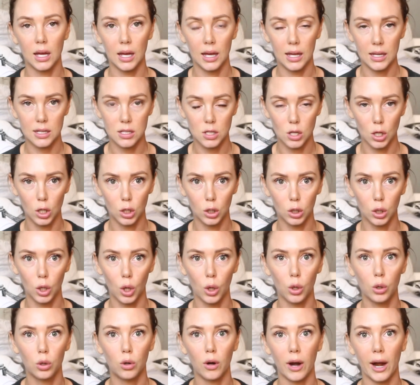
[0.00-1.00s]
as
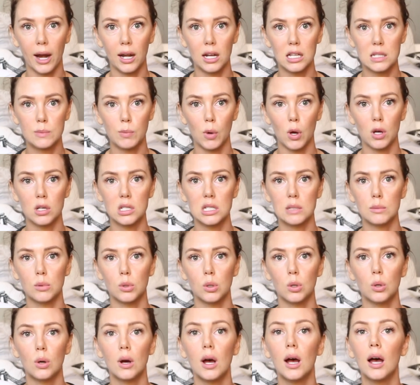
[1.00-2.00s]
low grain as
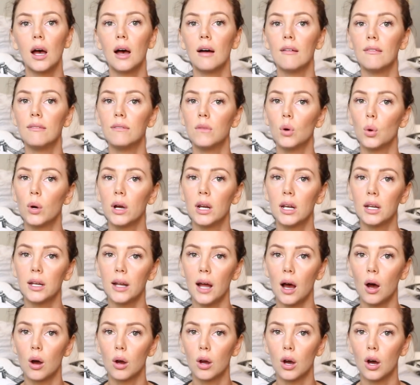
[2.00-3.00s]
possible, avoided
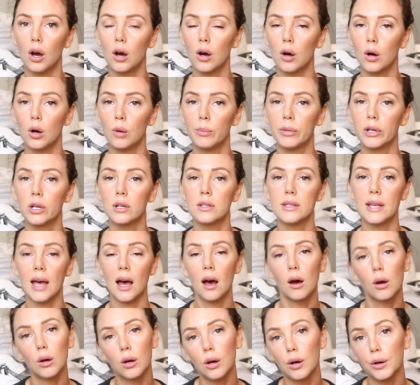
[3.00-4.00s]
alcohol because
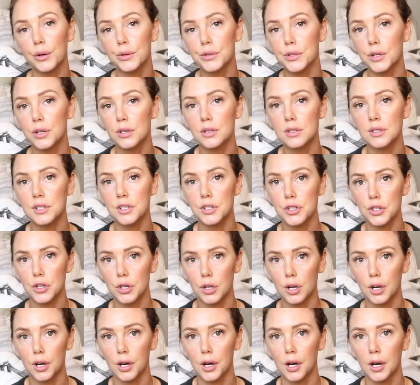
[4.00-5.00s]
alcohol turns to
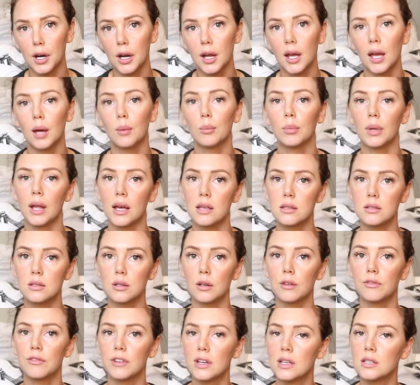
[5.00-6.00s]
sugar and
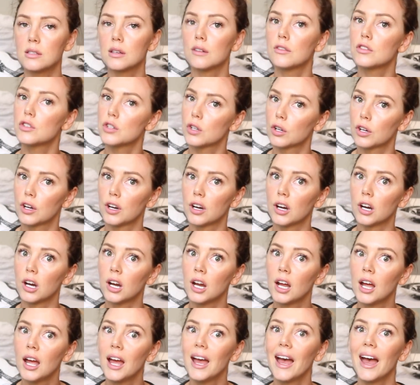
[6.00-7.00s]
blasto feeds off sugar,